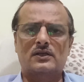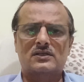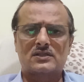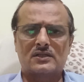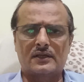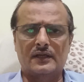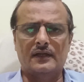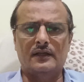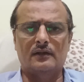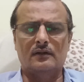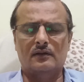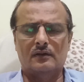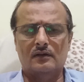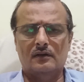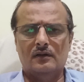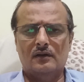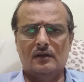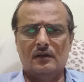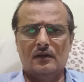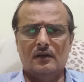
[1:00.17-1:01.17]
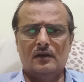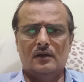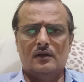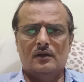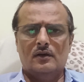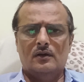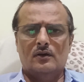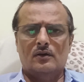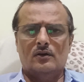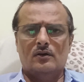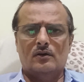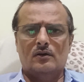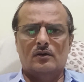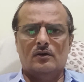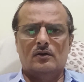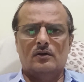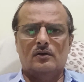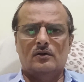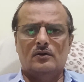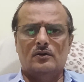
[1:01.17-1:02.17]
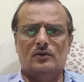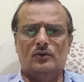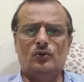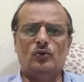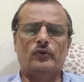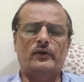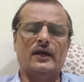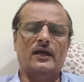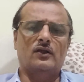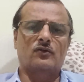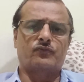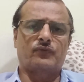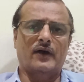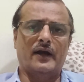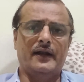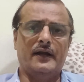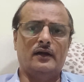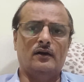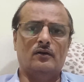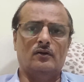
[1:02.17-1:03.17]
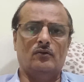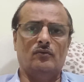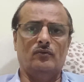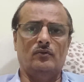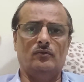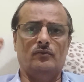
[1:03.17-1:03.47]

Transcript: the skin, you can find